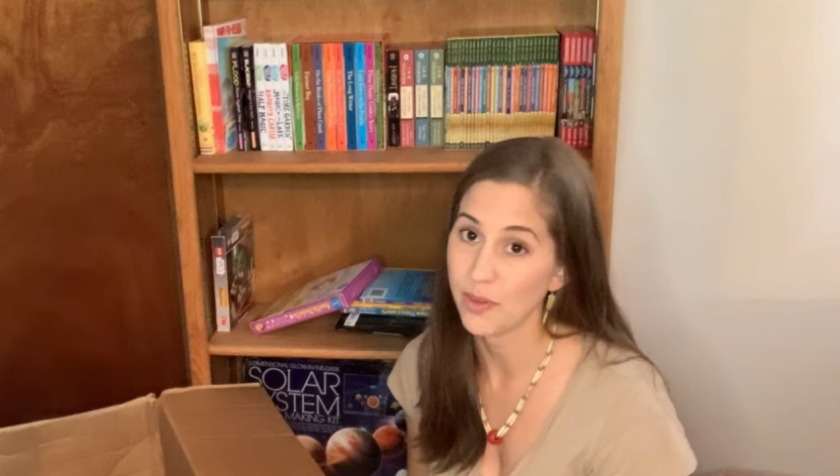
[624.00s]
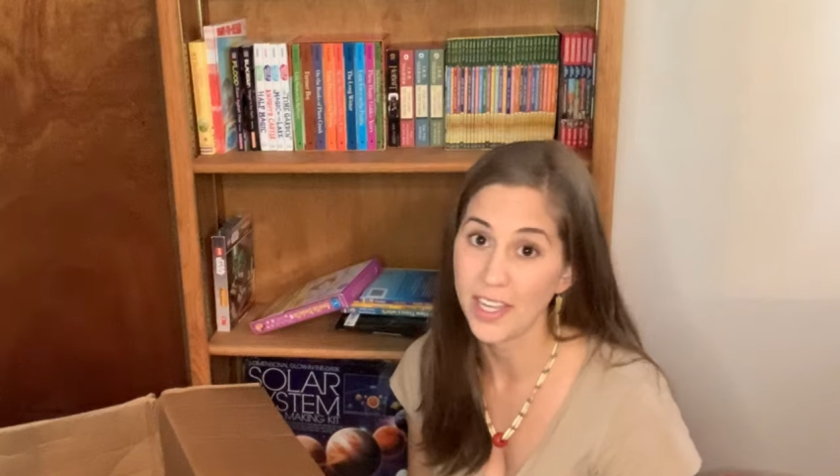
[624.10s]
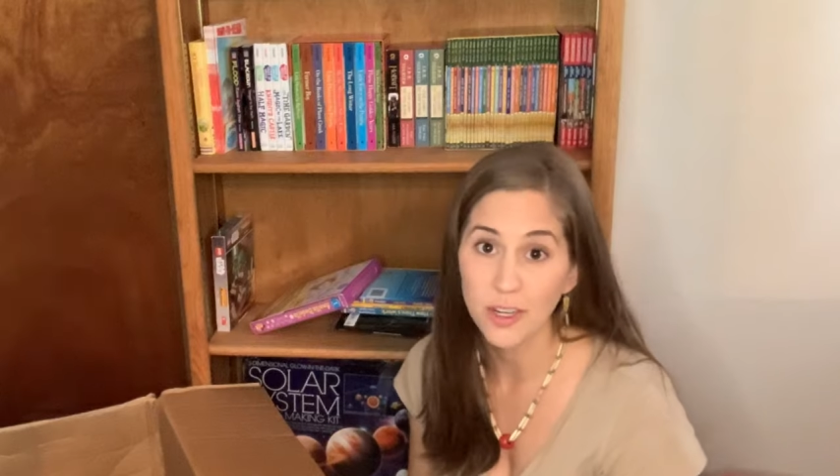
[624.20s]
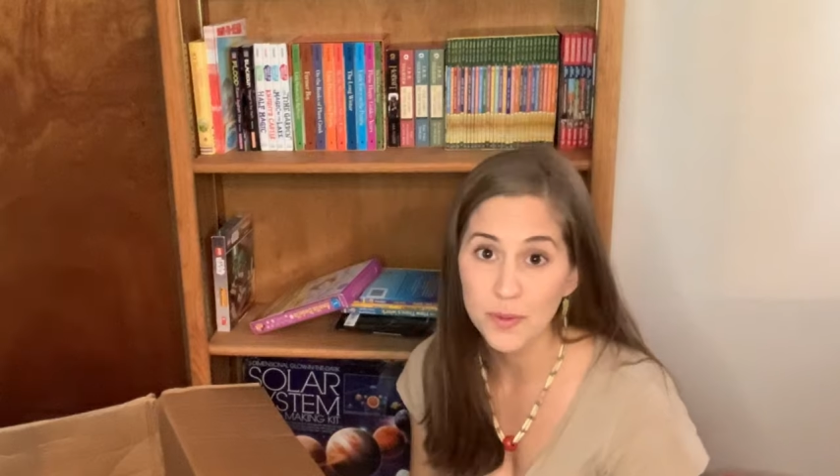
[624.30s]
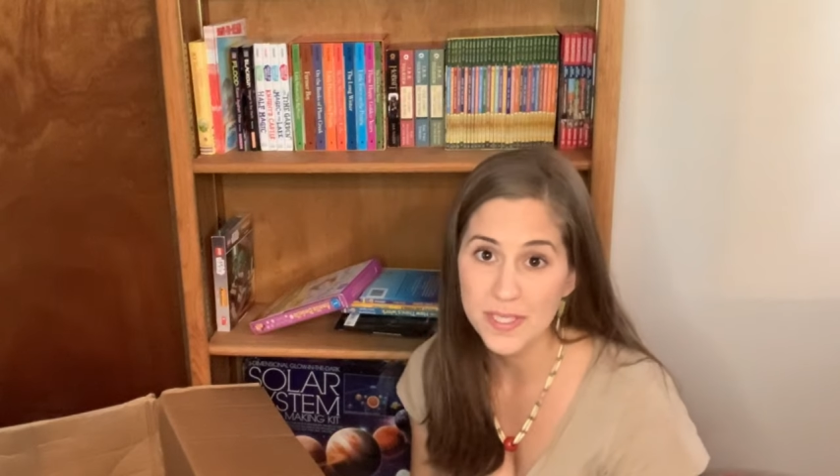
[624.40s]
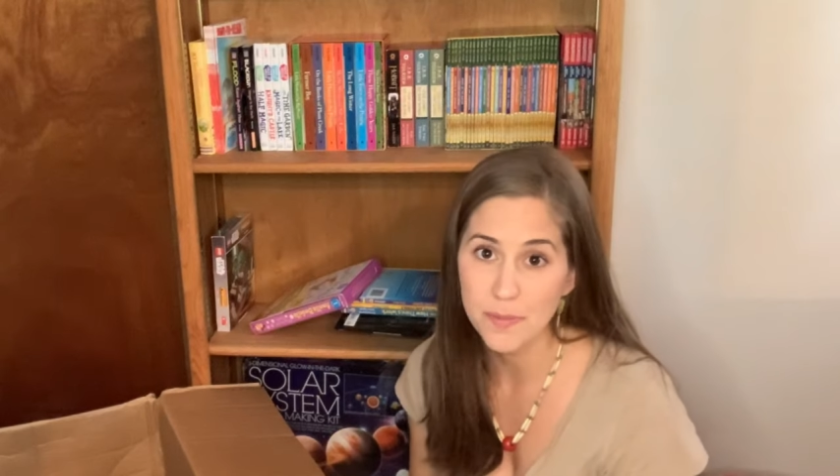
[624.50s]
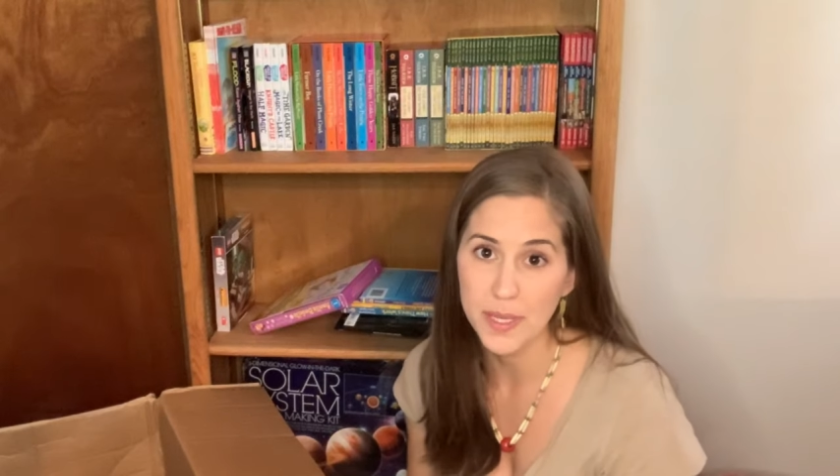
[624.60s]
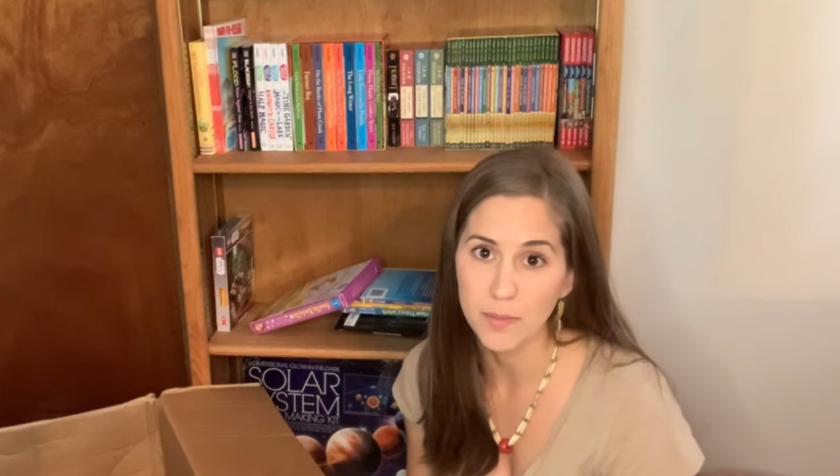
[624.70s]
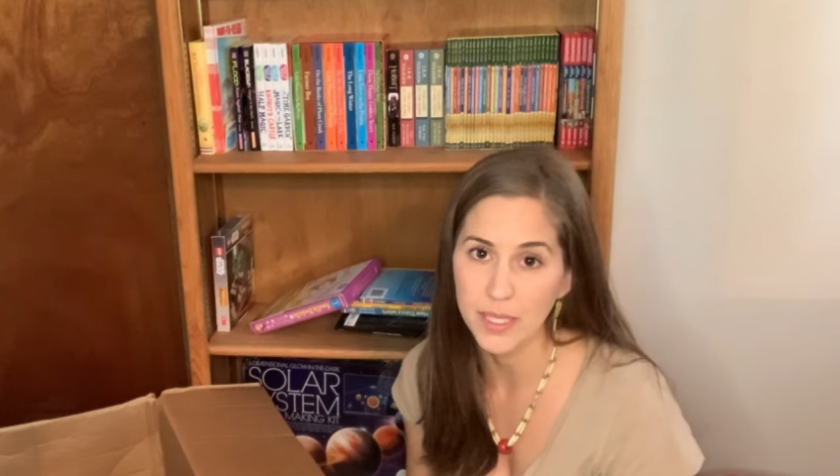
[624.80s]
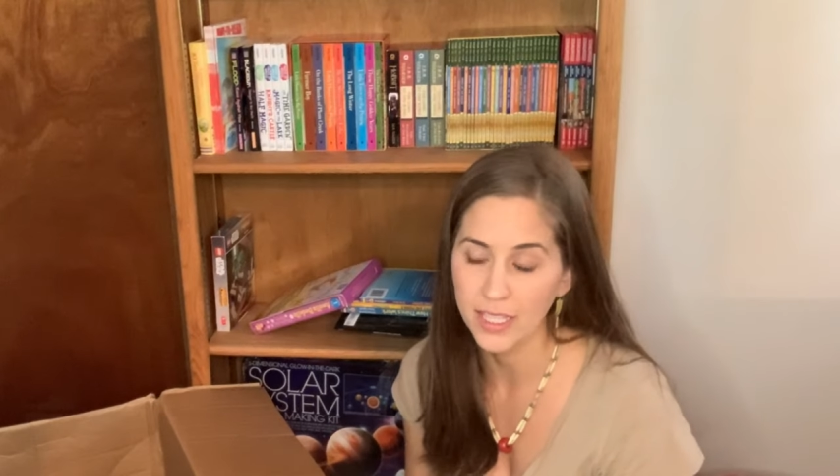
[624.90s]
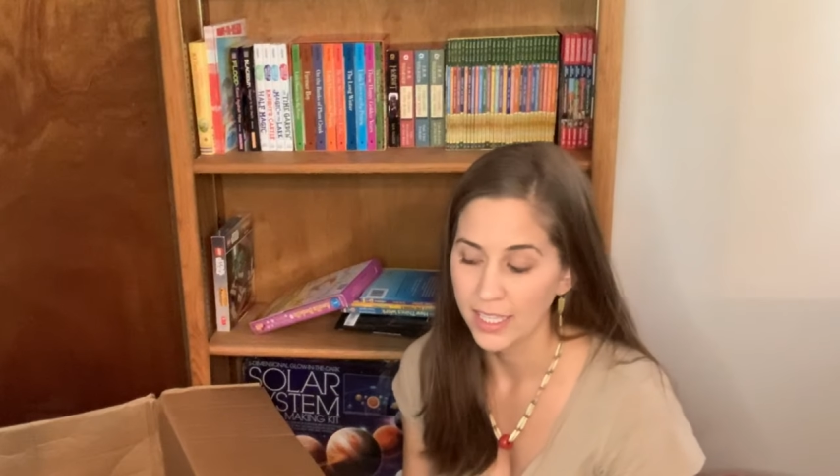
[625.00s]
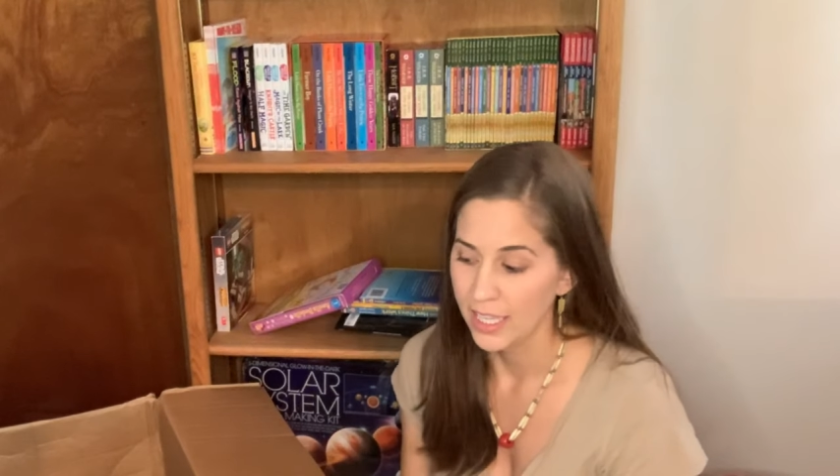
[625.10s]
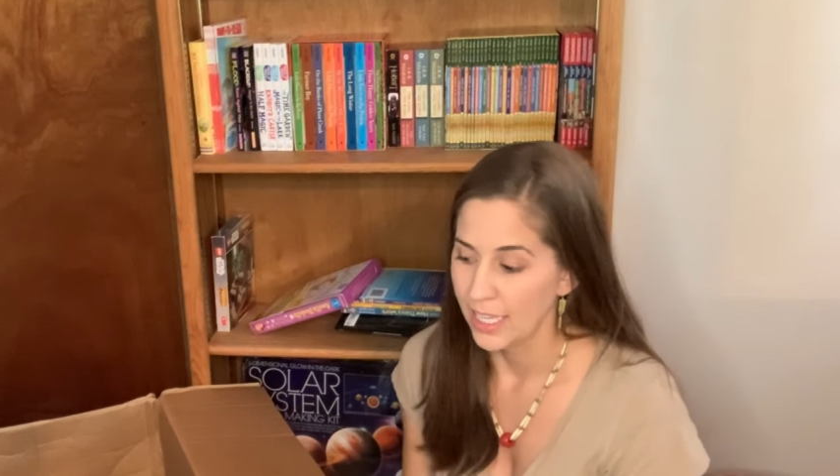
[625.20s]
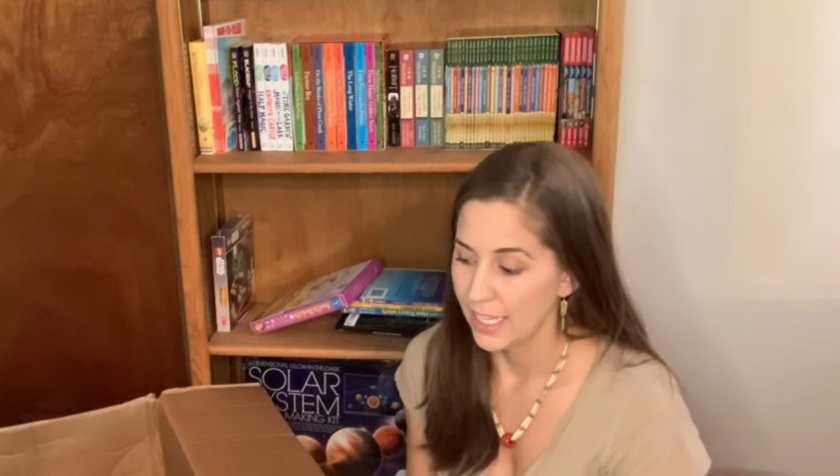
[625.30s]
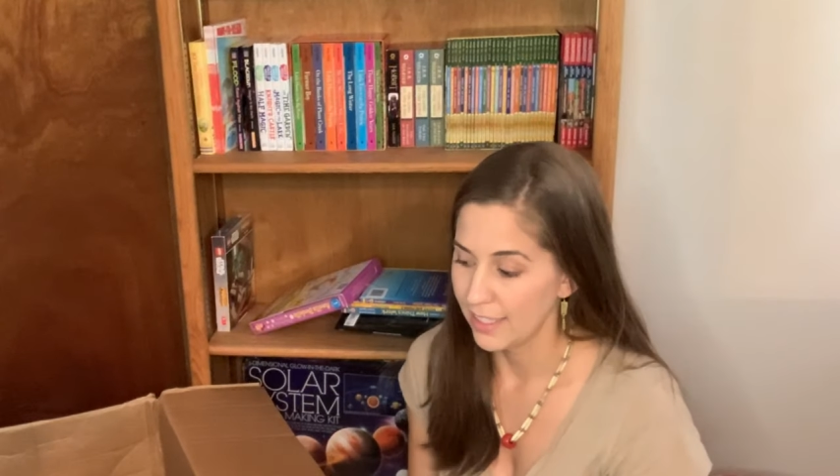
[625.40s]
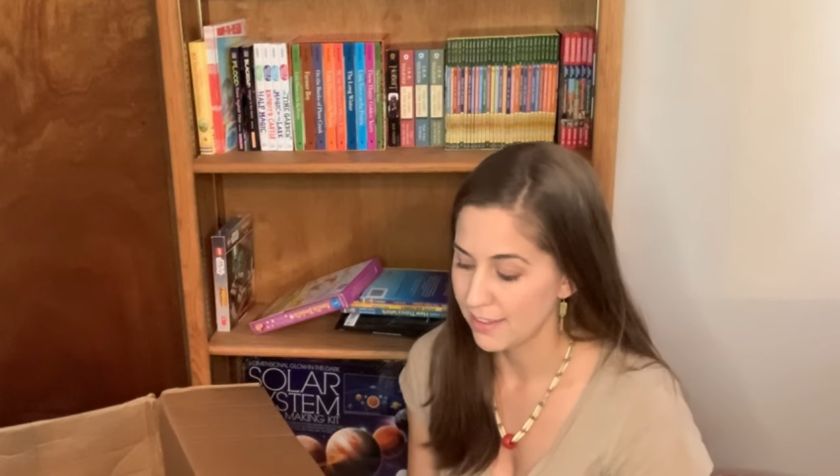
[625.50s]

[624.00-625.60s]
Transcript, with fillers: Riker was a baby. And